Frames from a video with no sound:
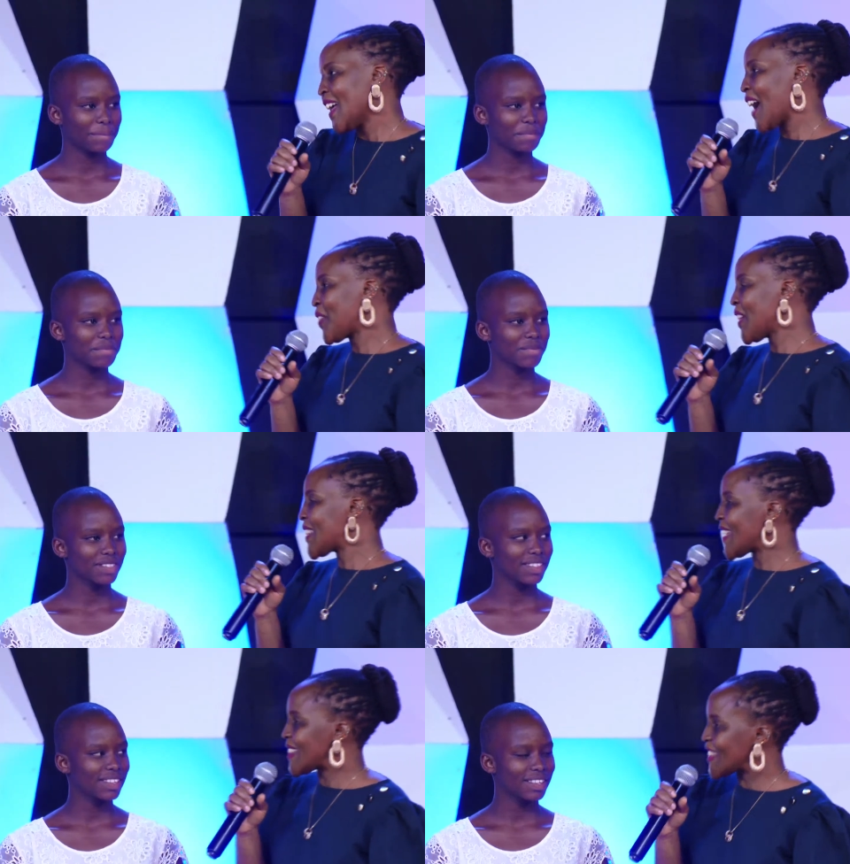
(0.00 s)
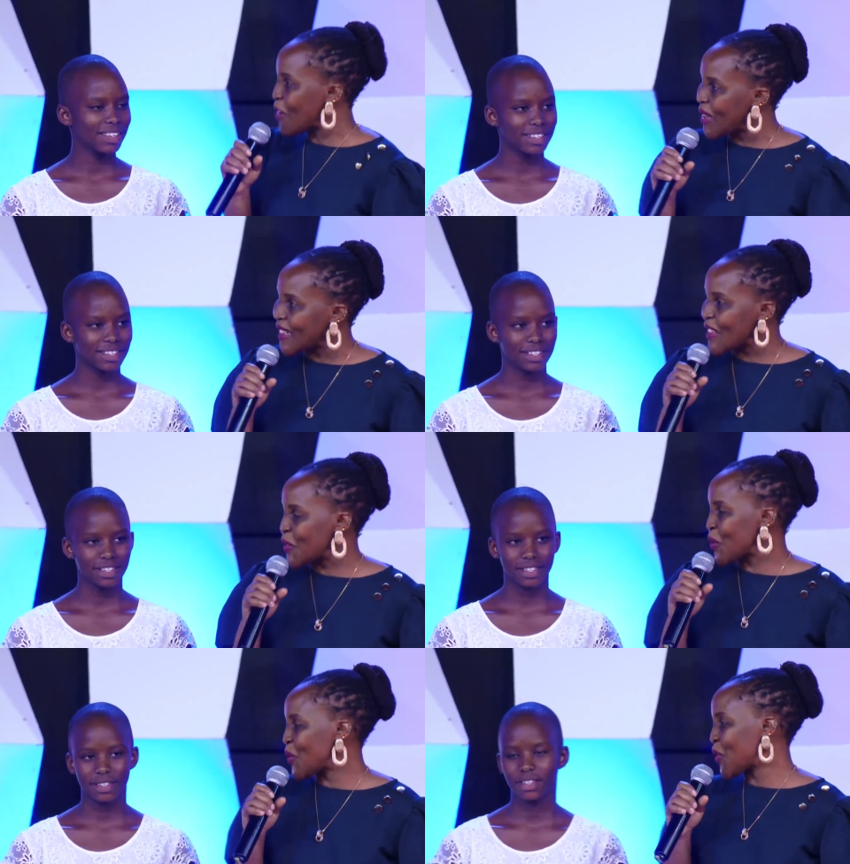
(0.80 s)
Speaker 1: I think there's someone
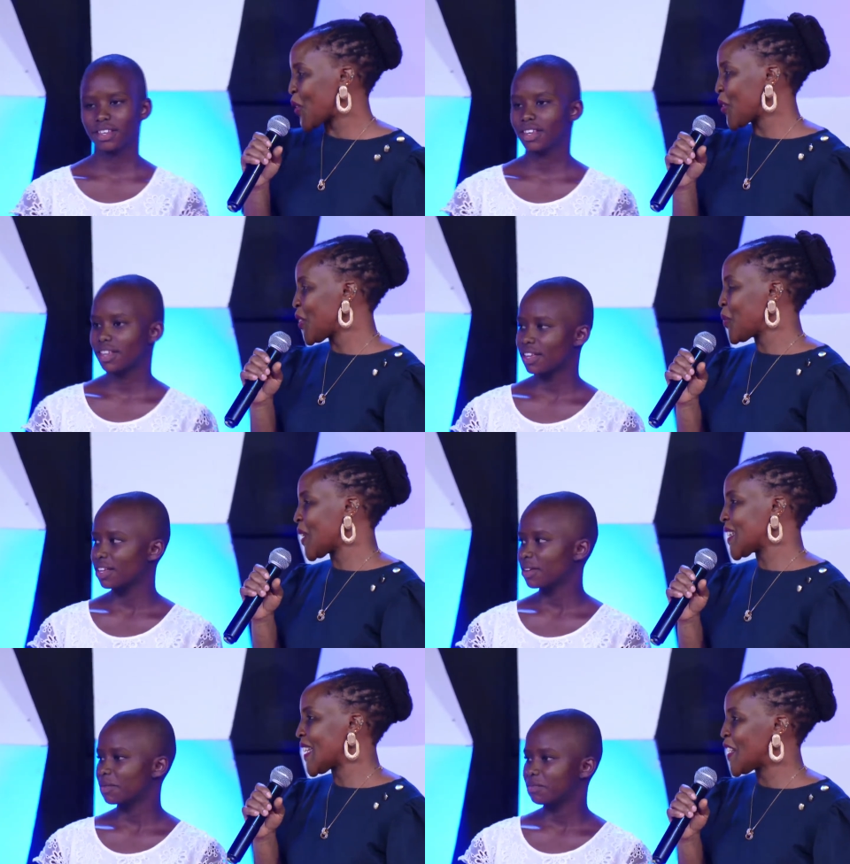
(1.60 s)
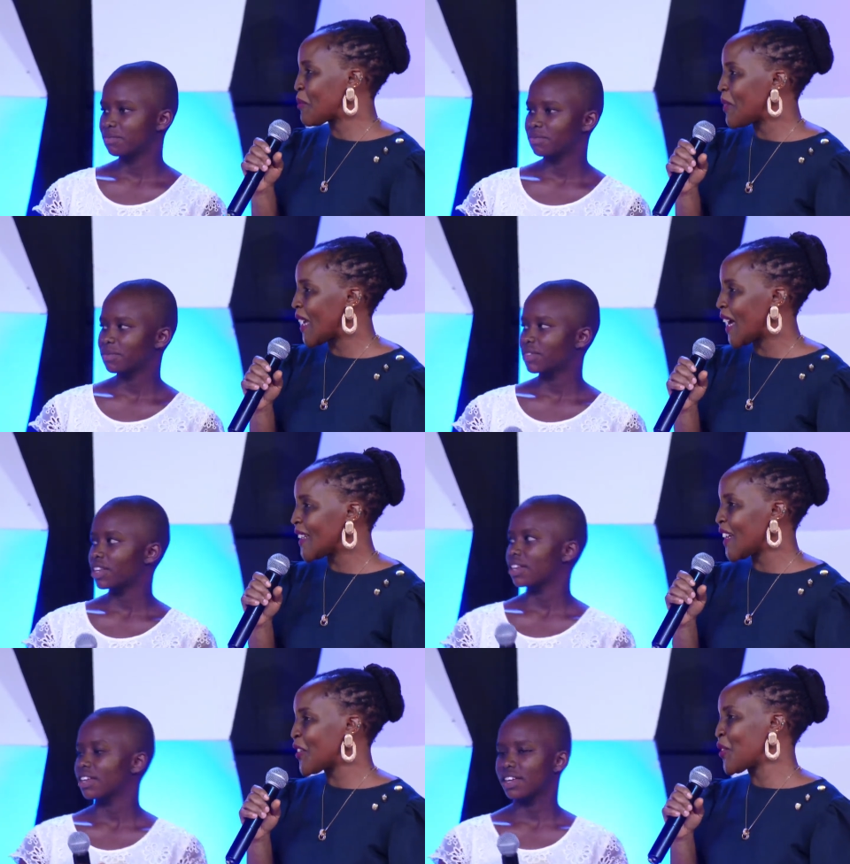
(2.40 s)
else whose story you were telling me
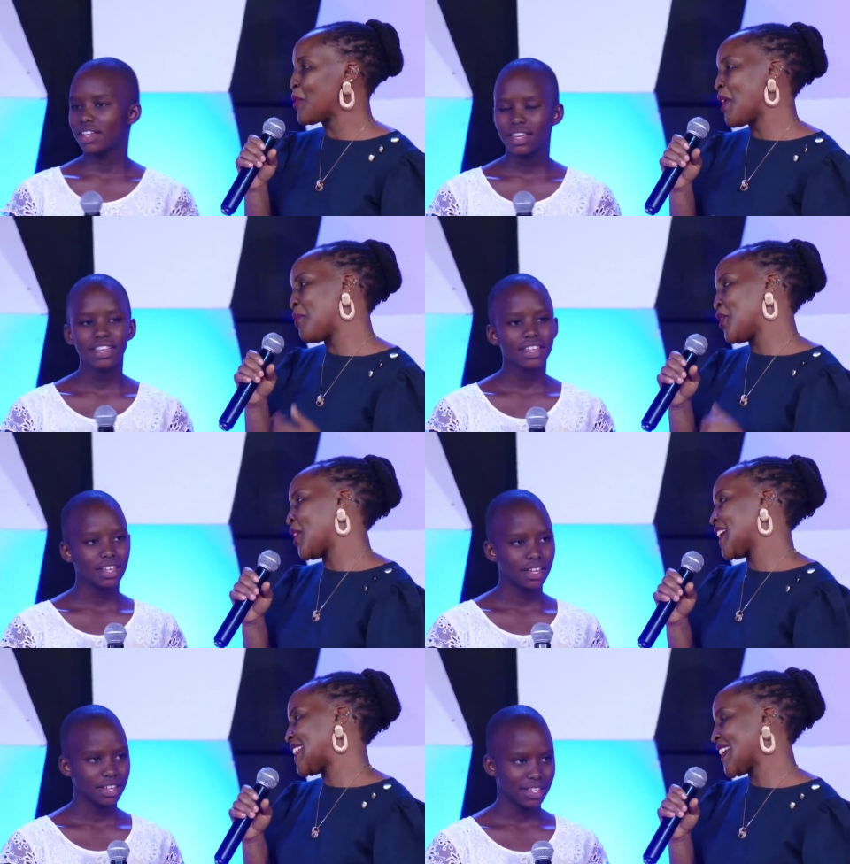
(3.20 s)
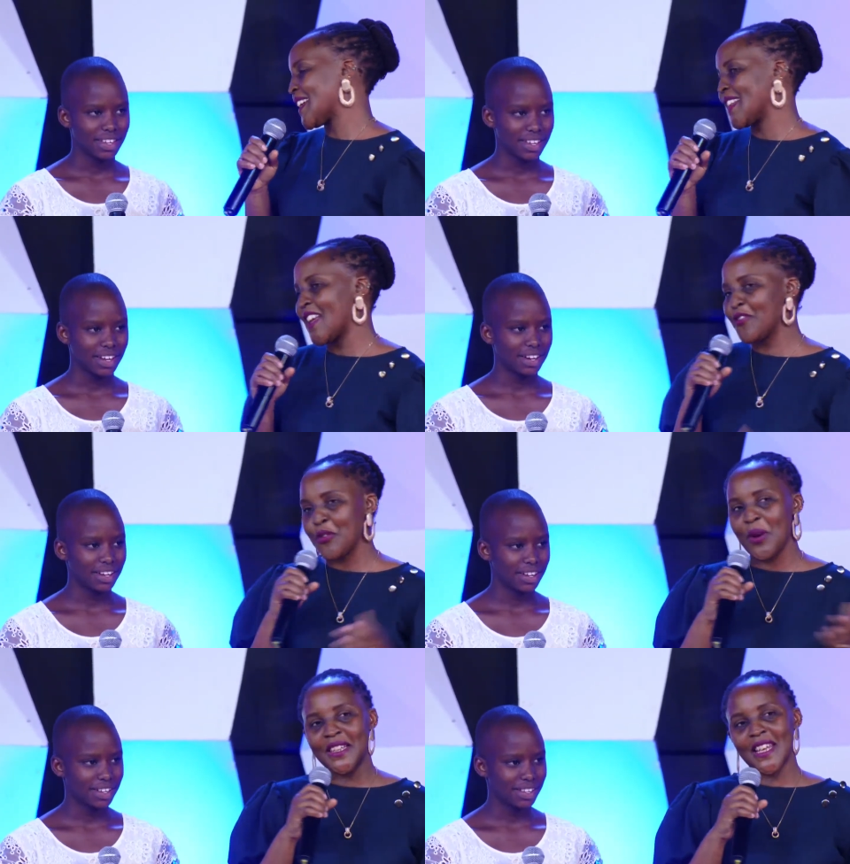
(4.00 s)
earlier on. Maybe you can tell
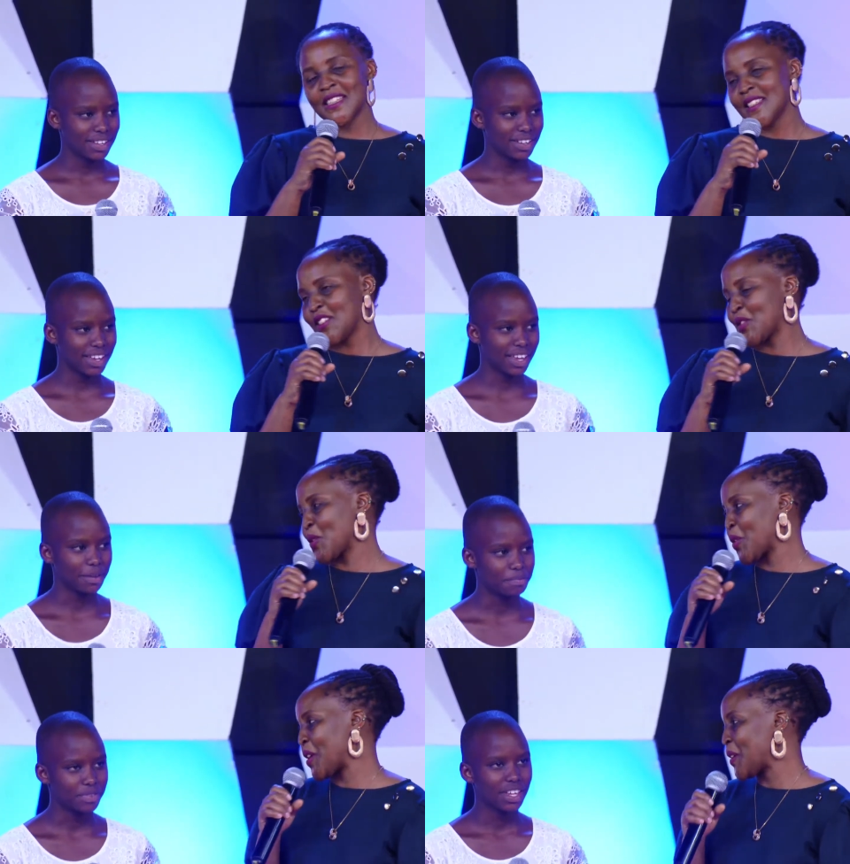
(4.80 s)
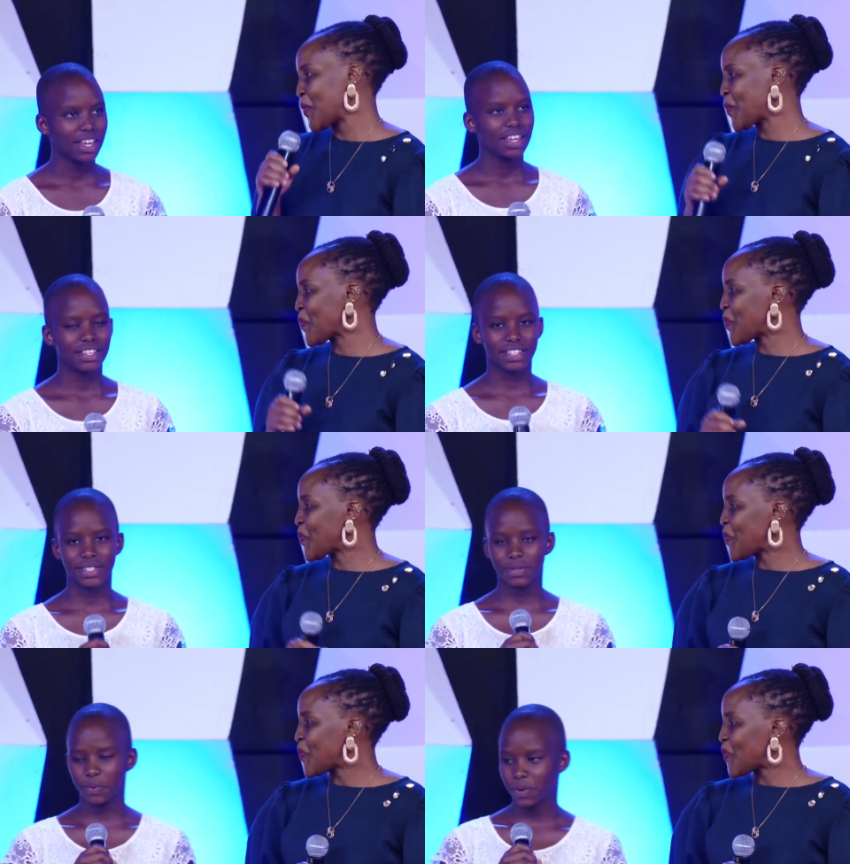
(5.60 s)
everyone that story.
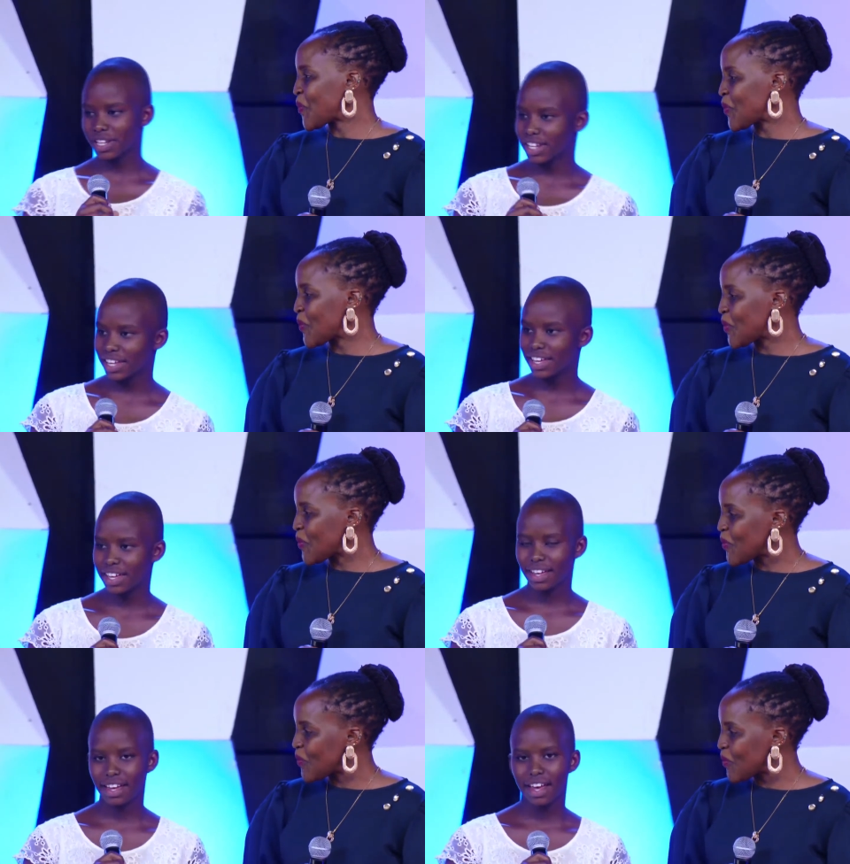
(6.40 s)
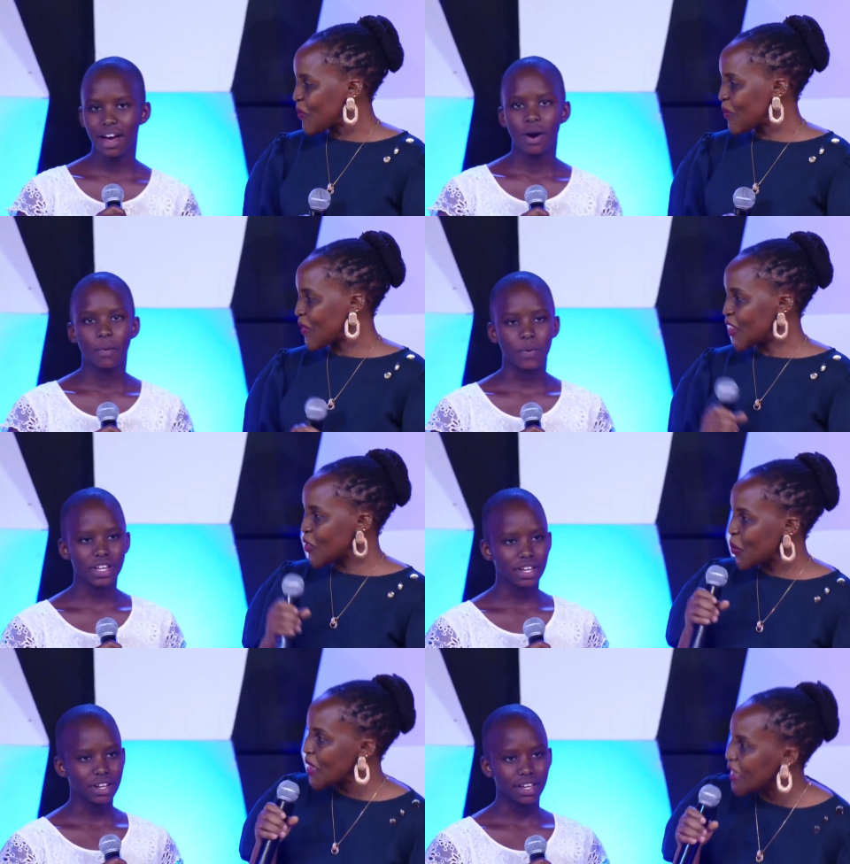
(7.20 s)
Speaker 2: It's Winnie.
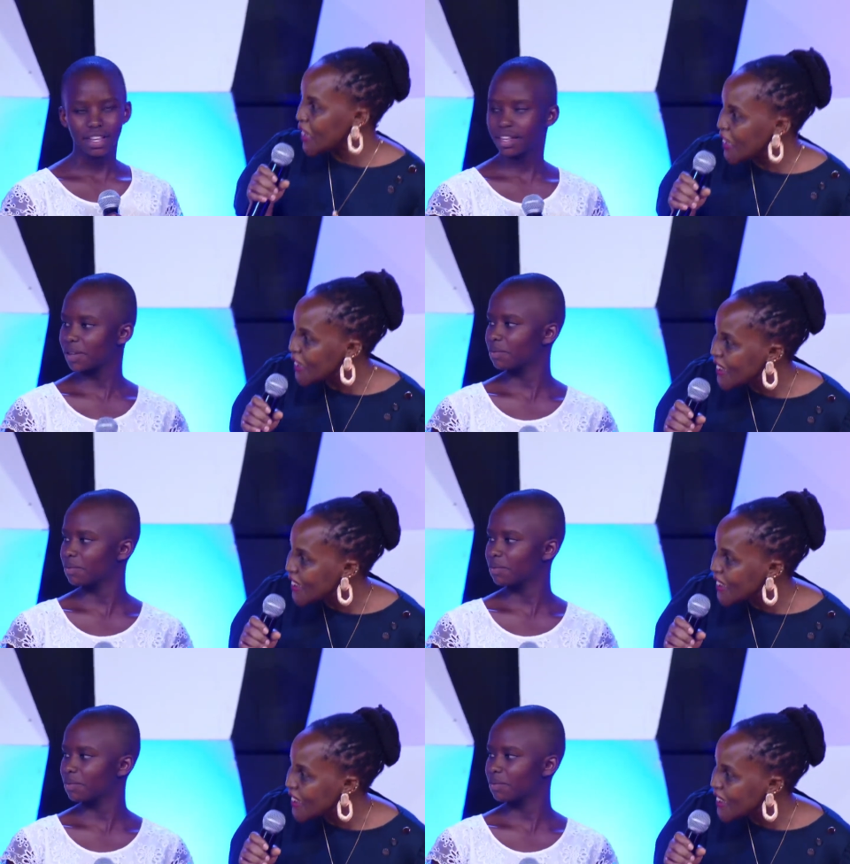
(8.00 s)
Win- Is Winnie here?